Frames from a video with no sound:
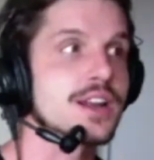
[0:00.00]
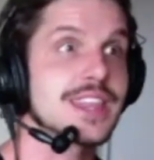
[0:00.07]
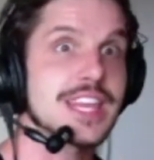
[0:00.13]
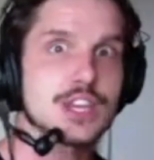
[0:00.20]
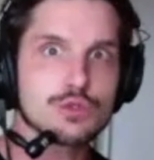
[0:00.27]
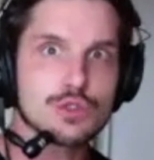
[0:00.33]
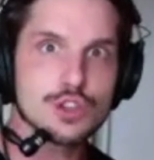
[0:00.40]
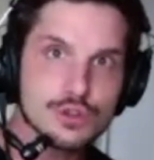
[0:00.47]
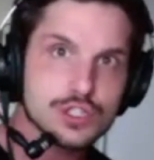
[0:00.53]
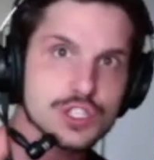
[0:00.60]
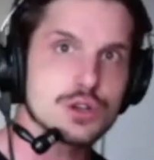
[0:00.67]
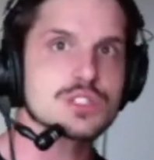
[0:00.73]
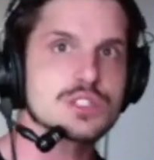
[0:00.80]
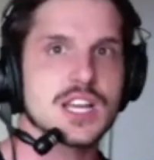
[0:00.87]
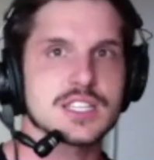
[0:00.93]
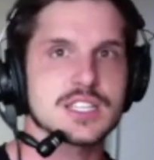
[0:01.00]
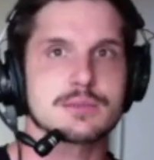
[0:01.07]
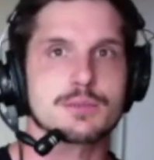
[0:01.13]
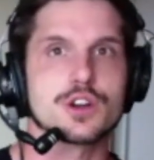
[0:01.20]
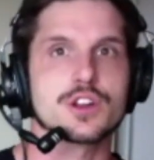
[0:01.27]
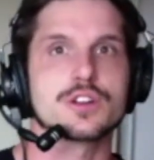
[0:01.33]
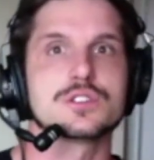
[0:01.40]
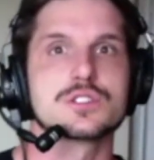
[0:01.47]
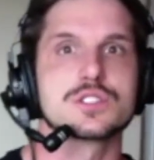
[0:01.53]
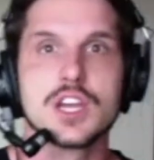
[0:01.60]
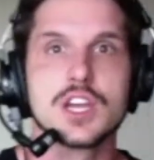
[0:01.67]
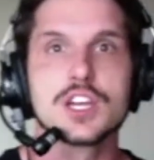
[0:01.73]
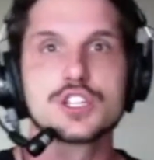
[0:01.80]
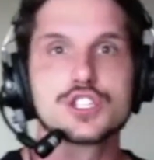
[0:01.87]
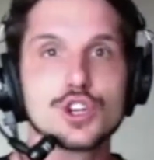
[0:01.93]
Then you use those testimonials
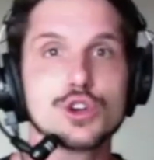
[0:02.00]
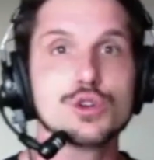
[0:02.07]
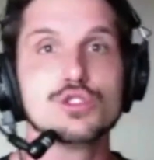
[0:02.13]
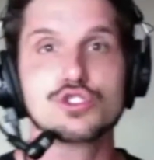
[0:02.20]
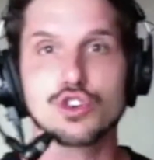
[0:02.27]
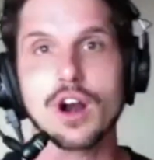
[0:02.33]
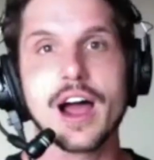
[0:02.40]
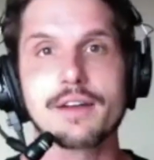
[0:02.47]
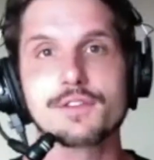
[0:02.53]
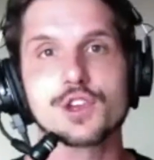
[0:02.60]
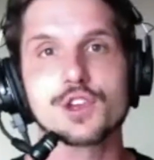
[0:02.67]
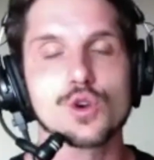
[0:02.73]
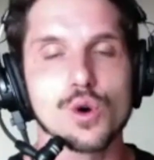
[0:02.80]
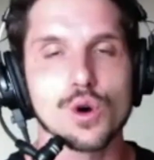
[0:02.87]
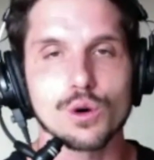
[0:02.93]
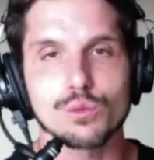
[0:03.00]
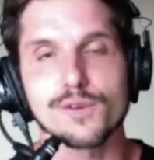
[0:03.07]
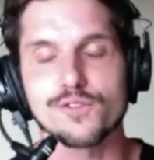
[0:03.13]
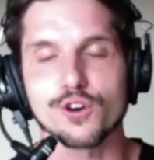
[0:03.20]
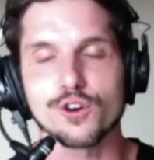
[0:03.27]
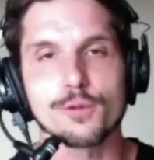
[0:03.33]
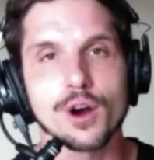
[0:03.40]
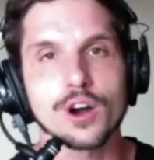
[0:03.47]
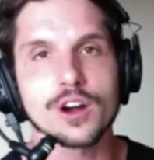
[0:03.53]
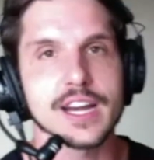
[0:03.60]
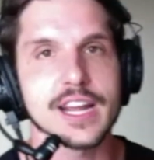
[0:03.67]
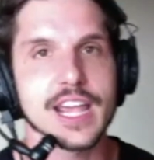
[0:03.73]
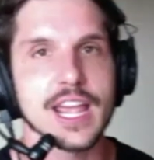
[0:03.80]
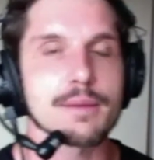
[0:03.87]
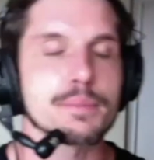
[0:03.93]
to drive your referral
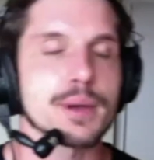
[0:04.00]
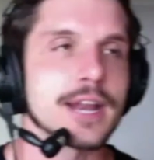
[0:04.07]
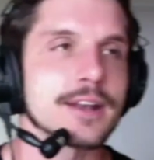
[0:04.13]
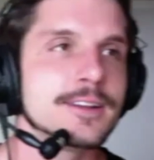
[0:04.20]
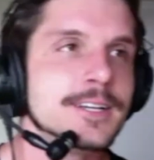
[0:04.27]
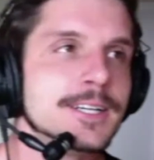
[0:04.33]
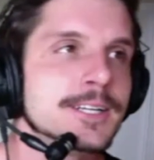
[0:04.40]
marketing campaign.